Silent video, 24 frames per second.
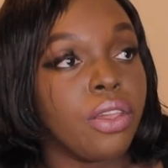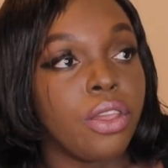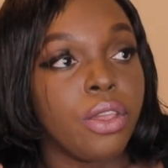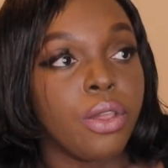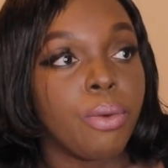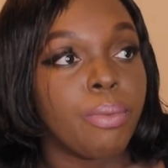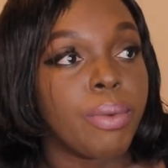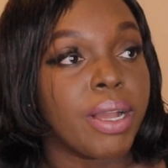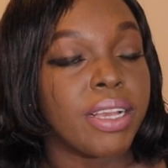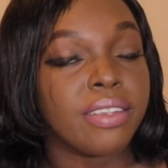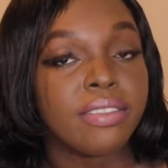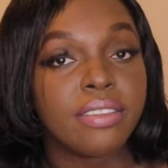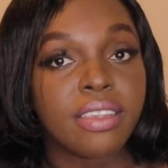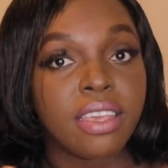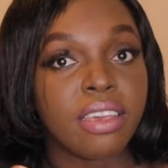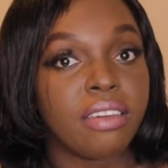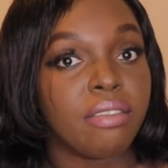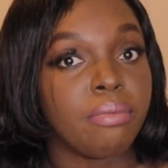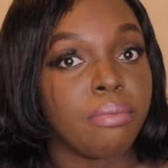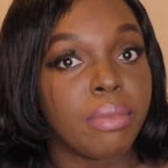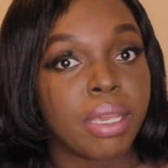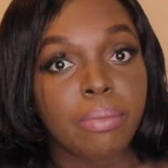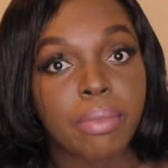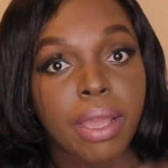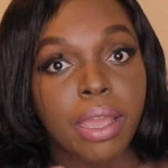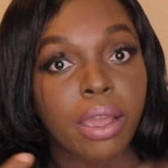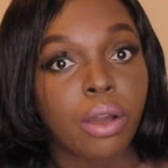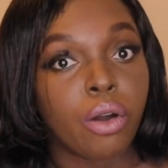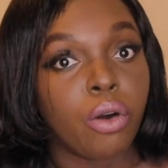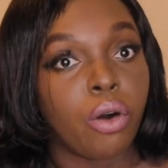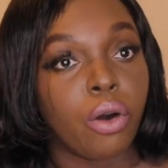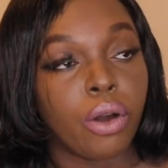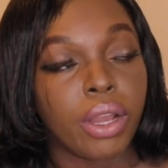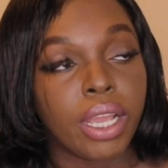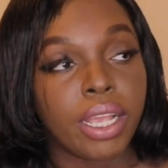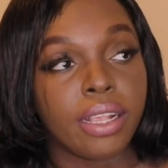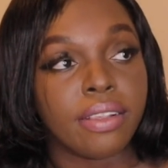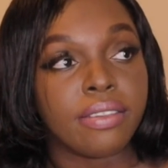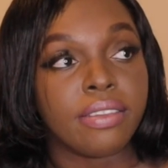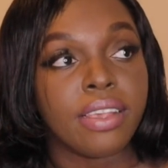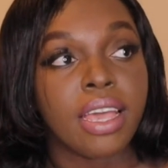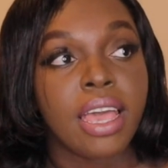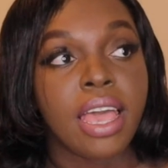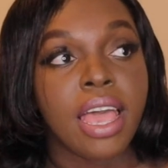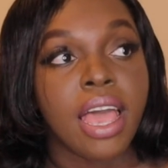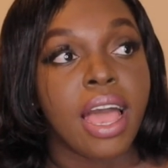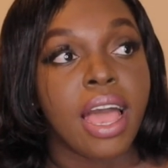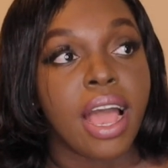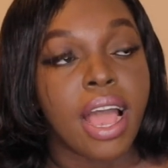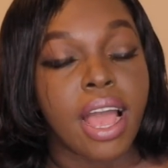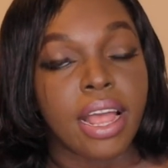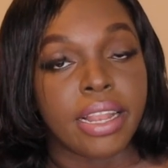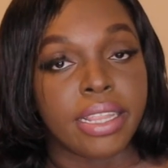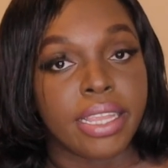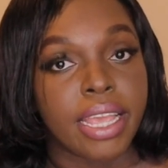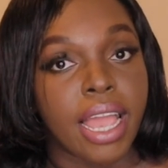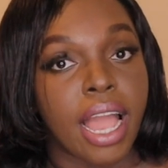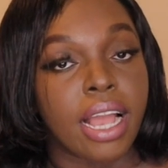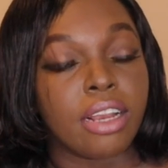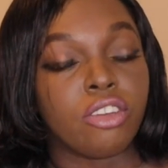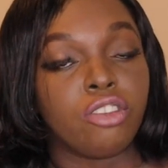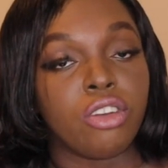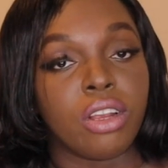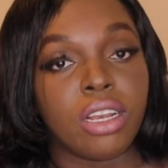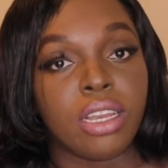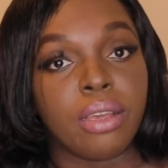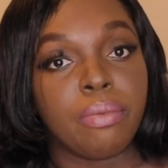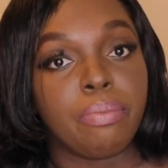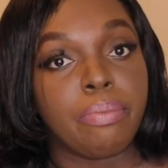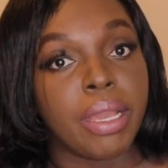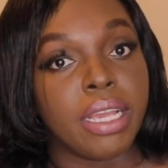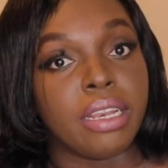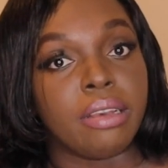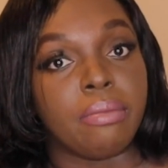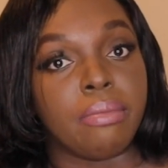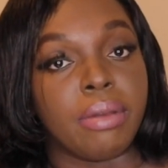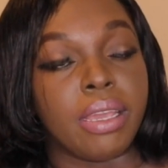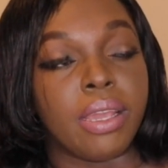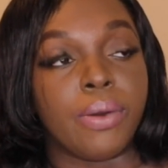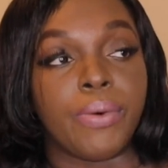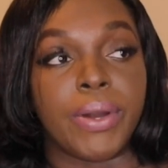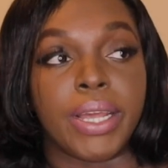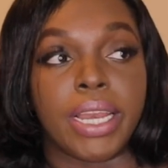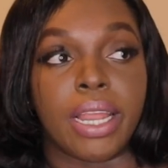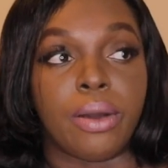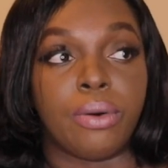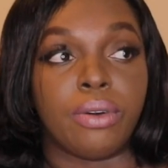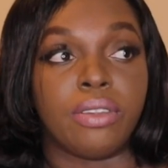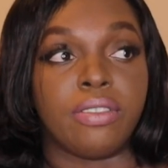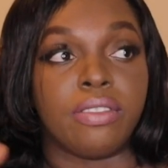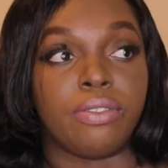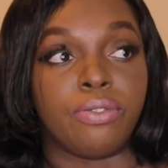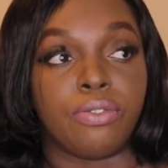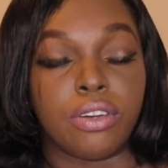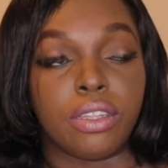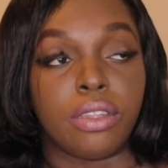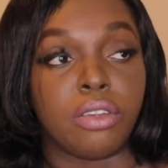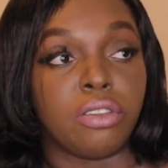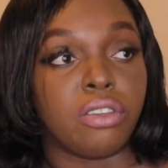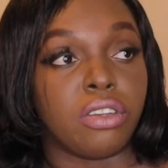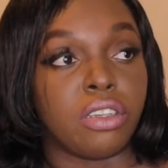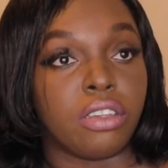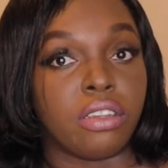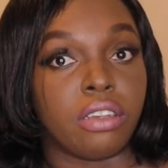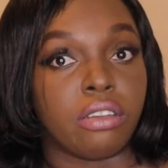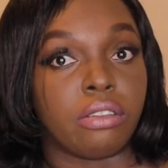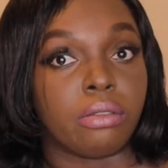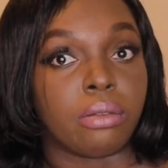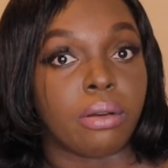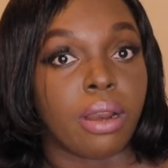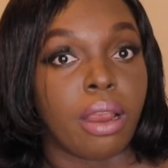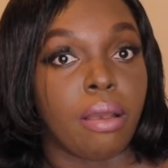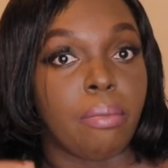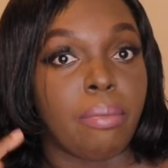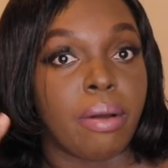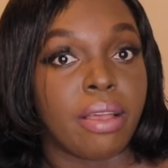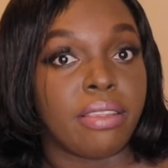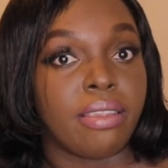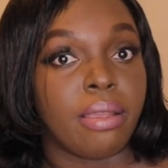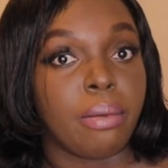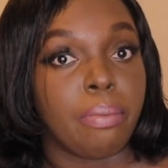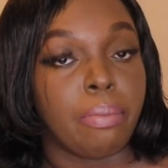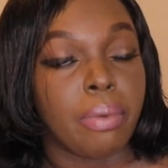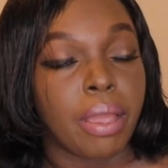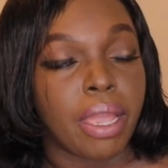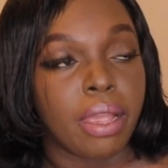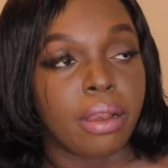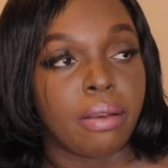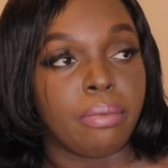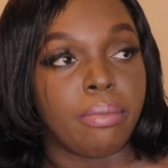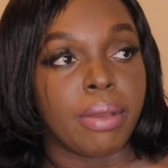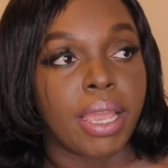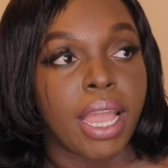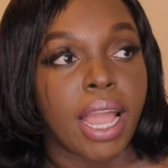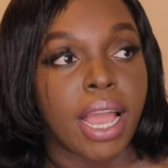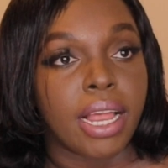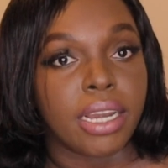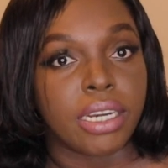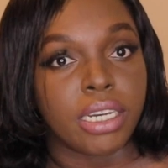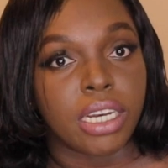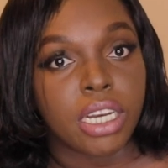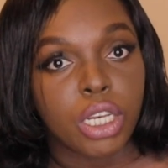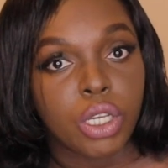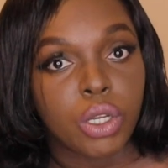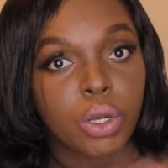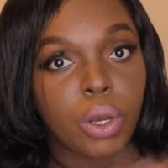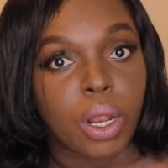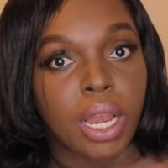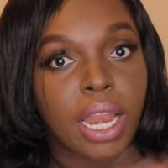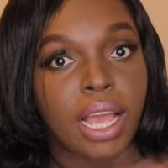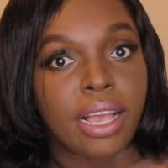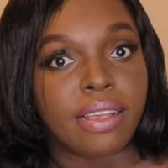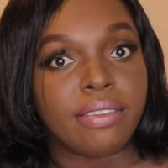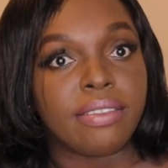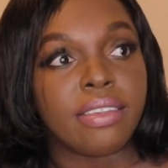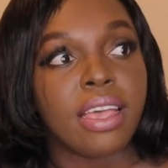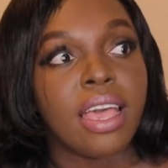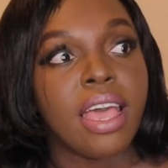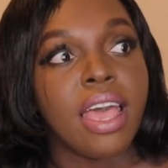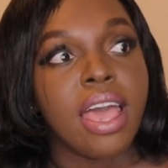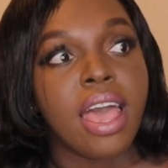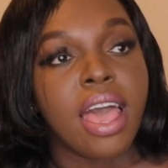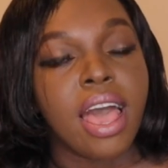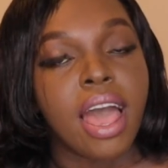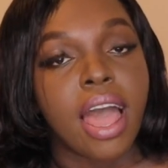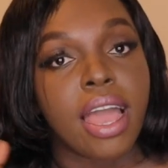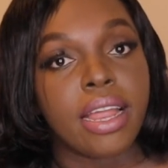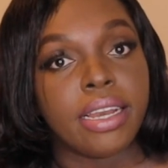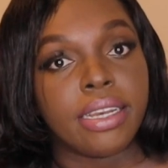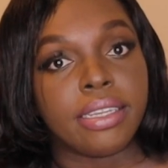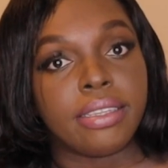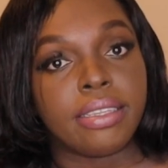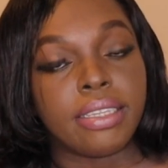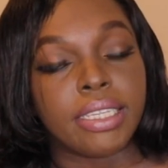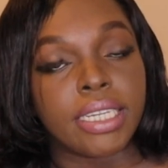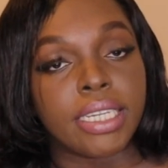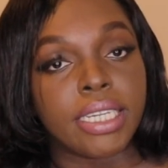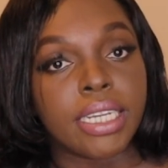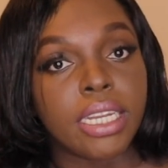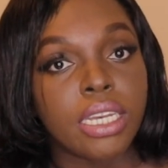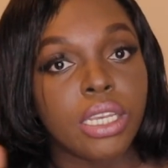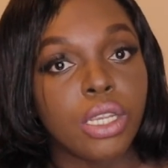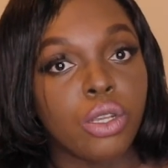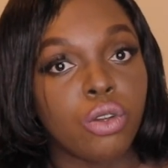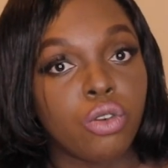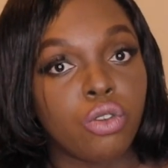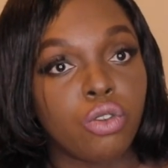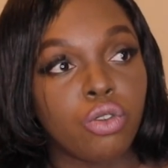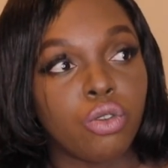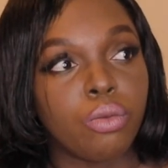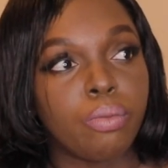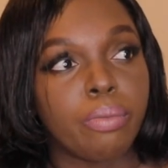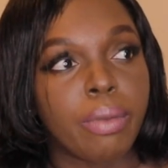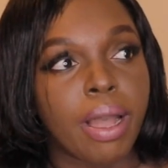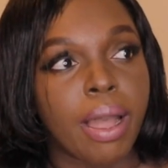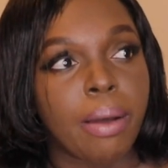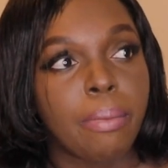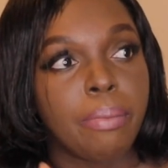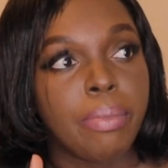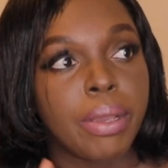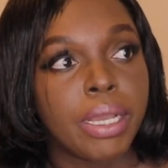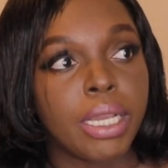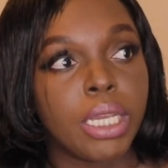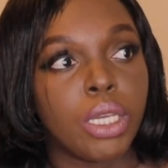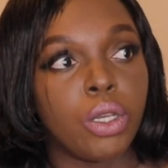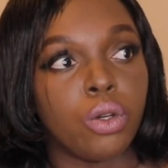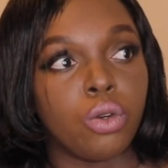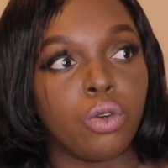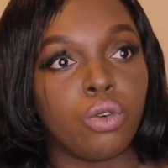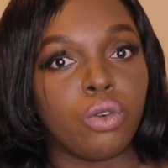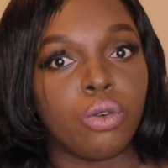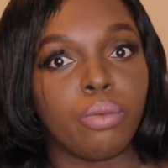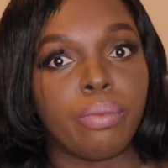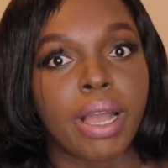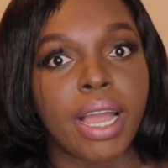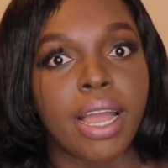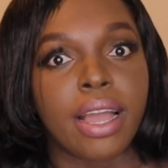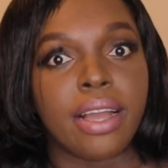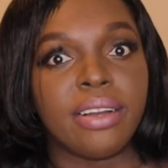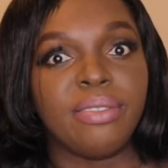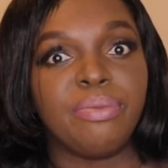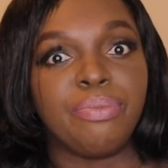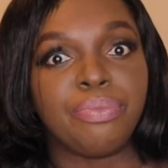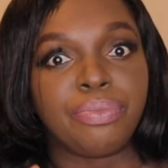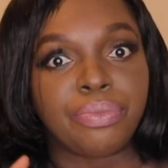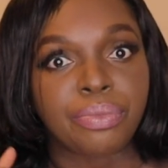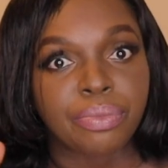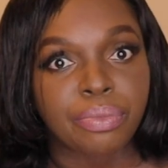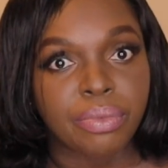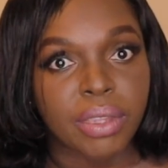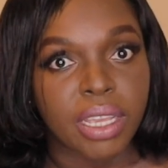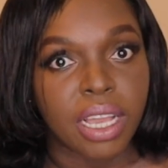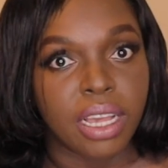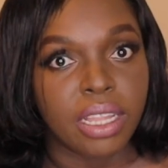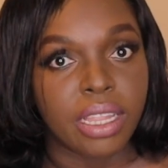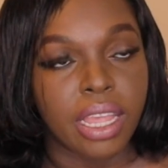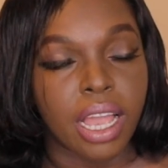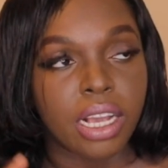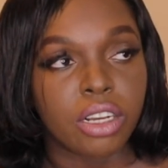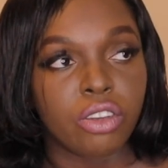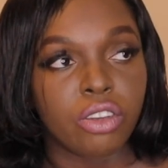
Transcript: you must give me my coins, and they actually paid me. When I was four thousand subscribers, they paid me one hundred dollars, and certain YouTuber, big YouTuber, they